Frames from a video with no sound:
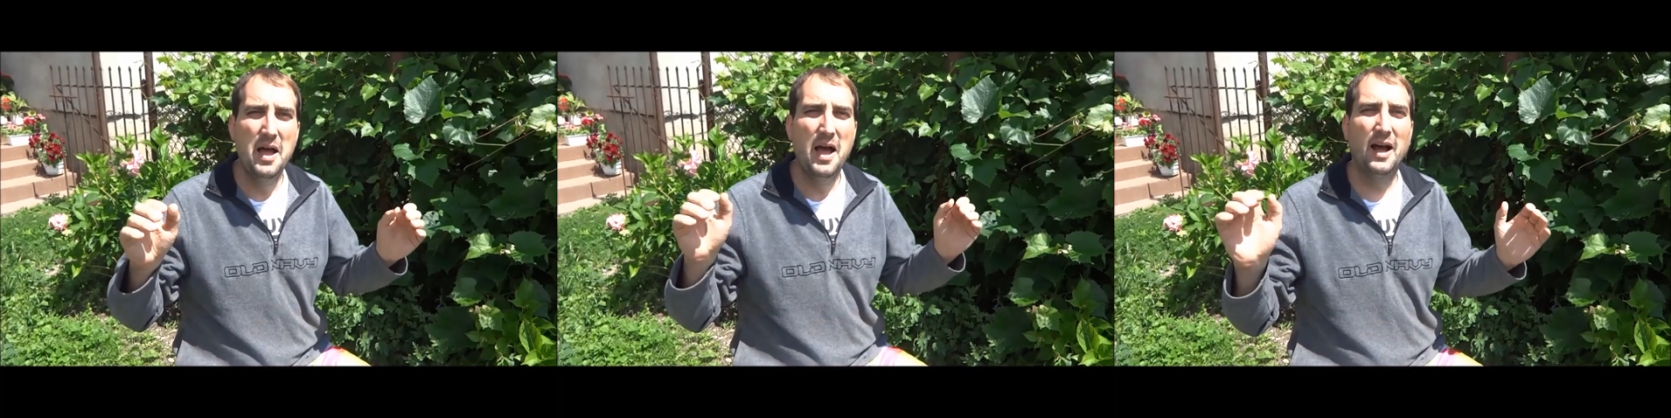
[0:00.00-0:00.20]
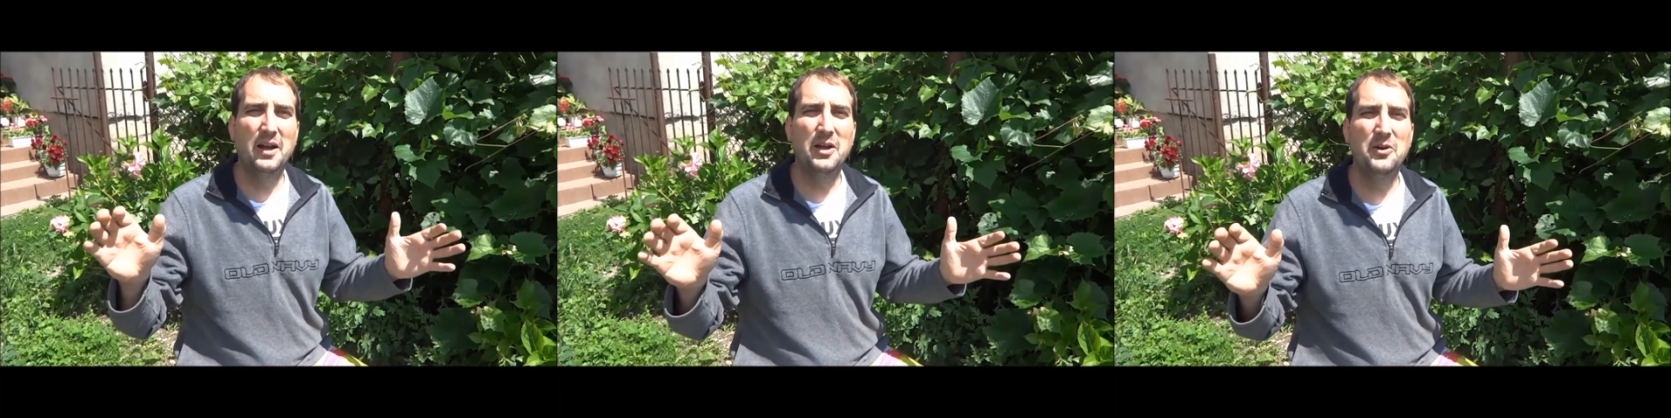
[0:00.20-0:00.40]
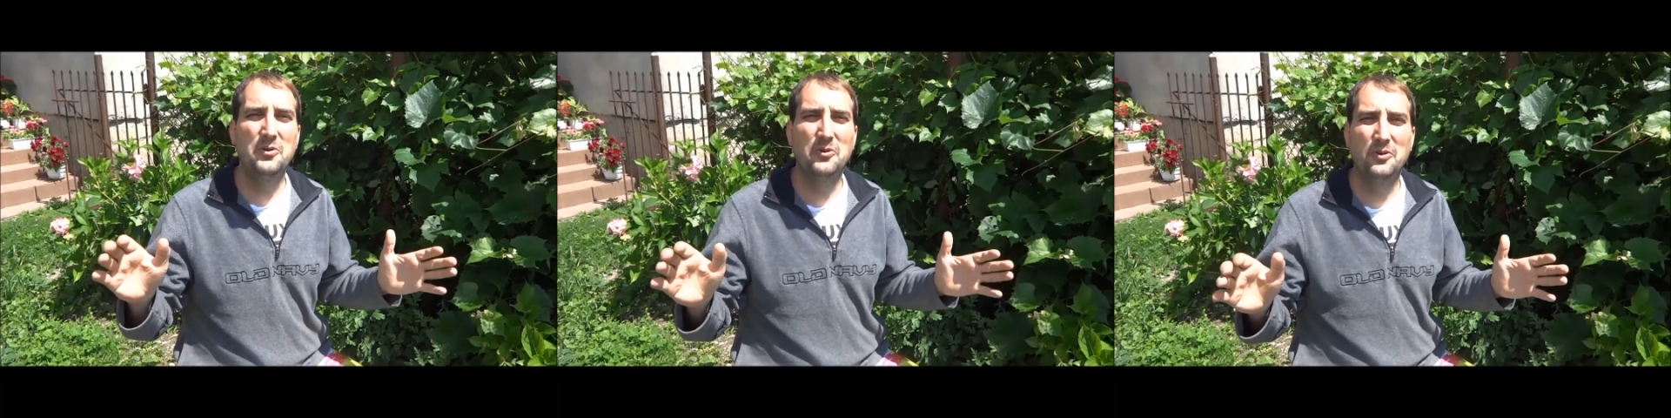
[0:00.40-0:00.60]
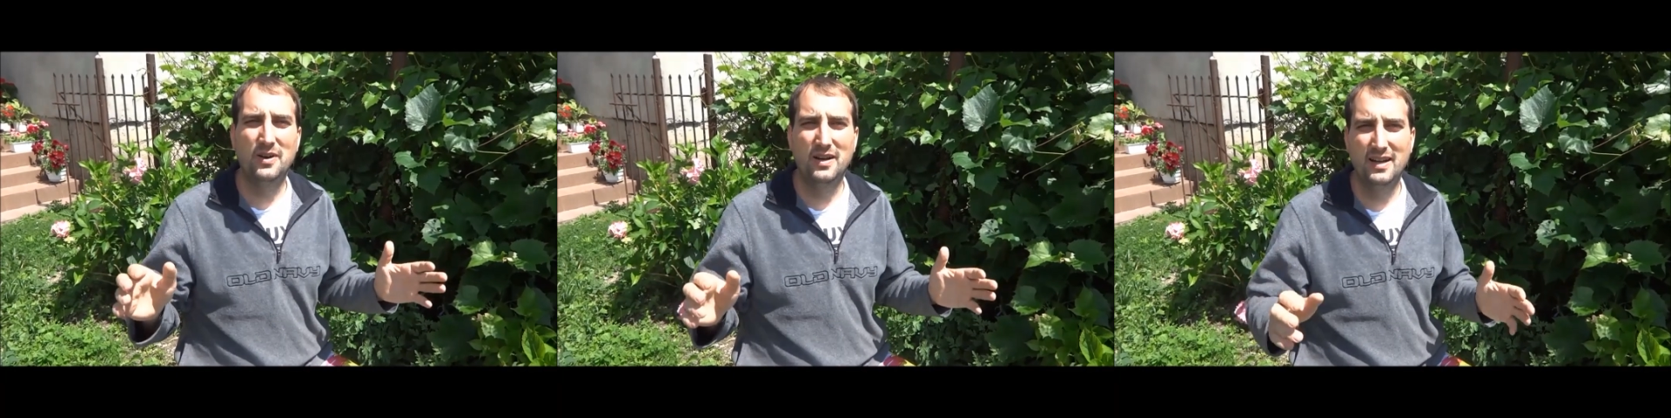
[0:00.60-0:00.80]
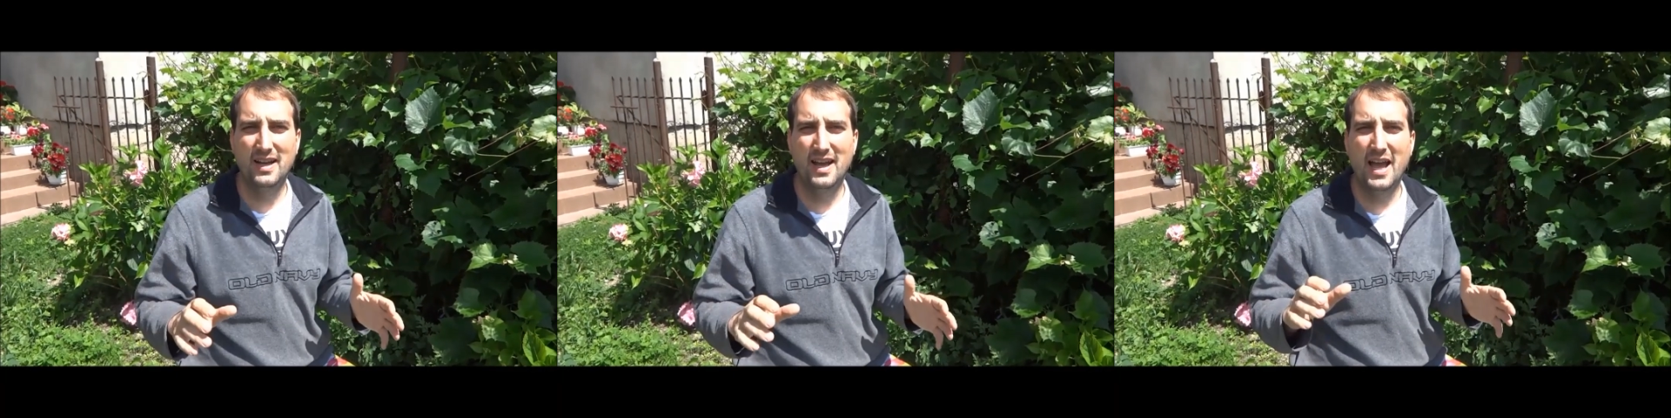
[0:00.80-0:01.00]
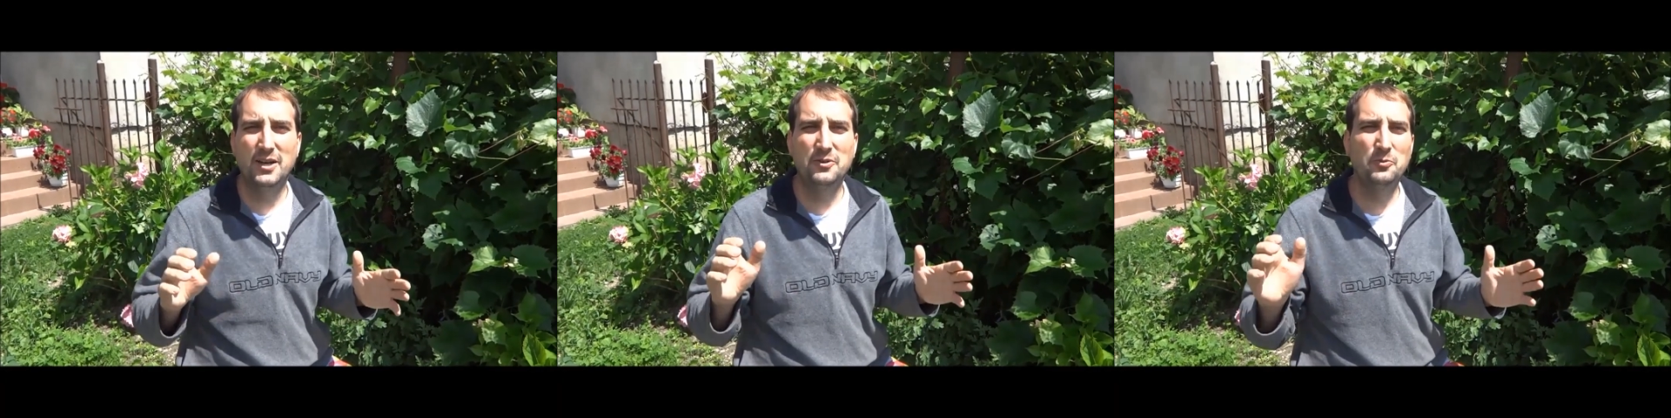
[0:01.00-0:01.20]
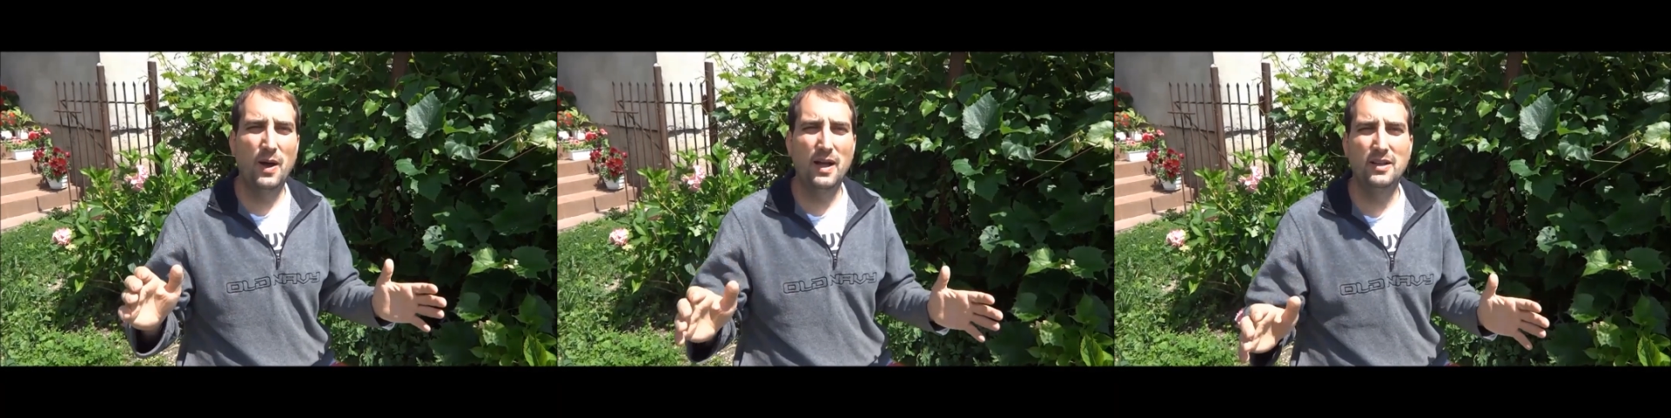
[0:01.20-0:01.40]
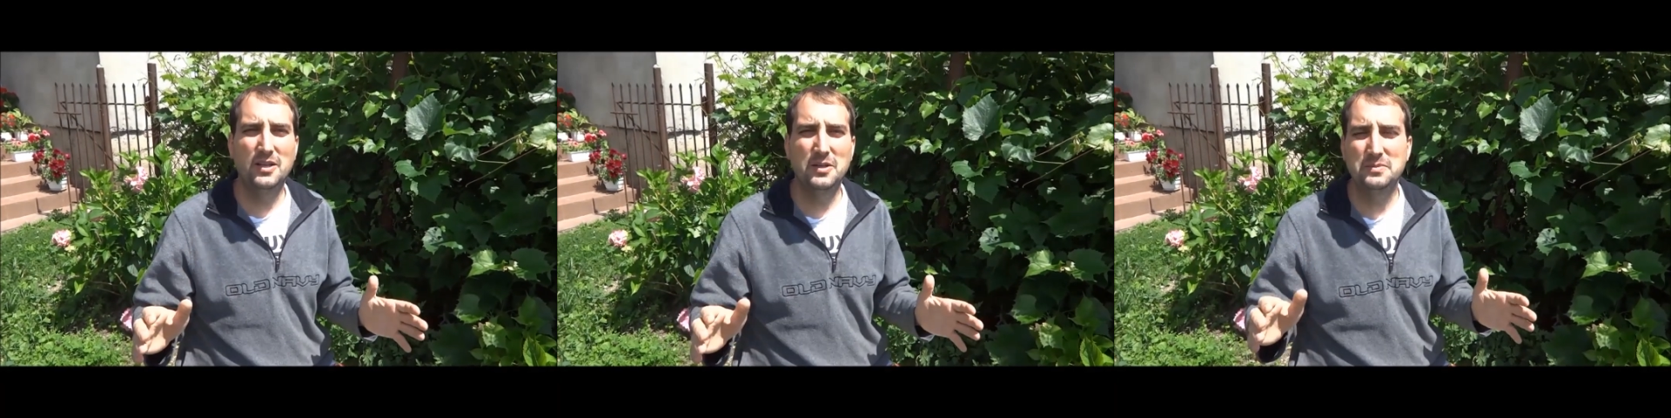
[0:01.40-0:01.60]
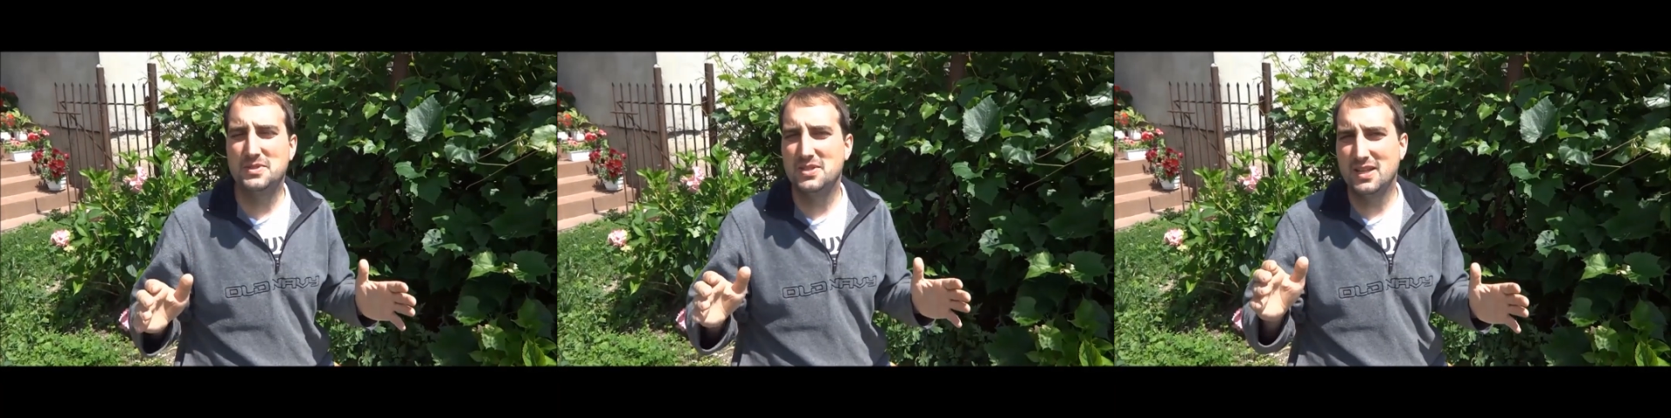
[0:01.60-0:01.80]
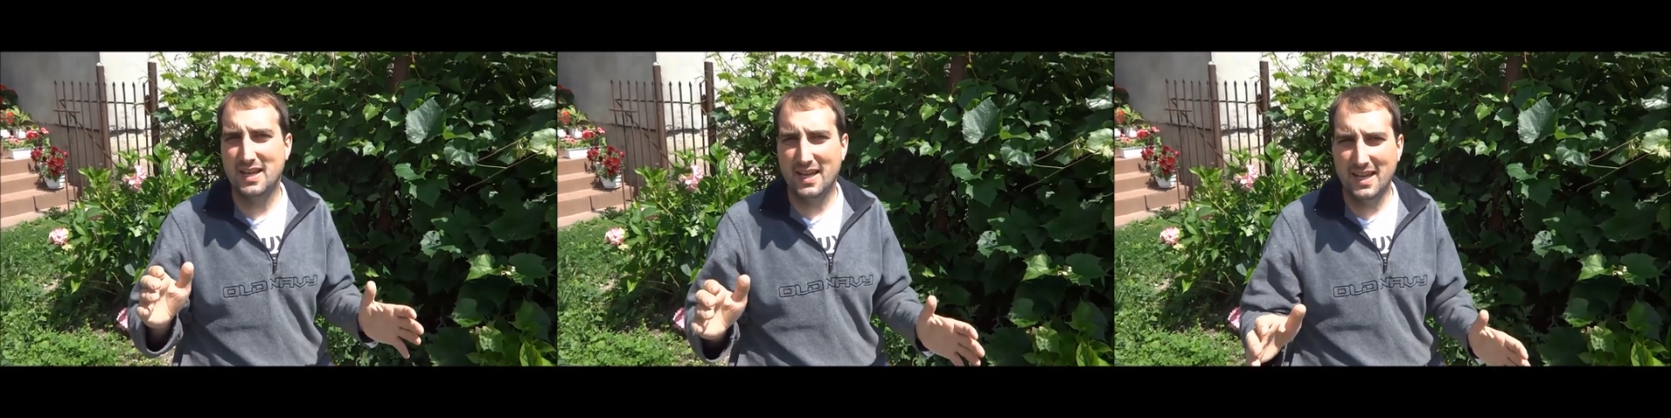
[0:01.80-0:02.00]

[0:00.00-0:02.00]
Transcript: Hello, and welcome to the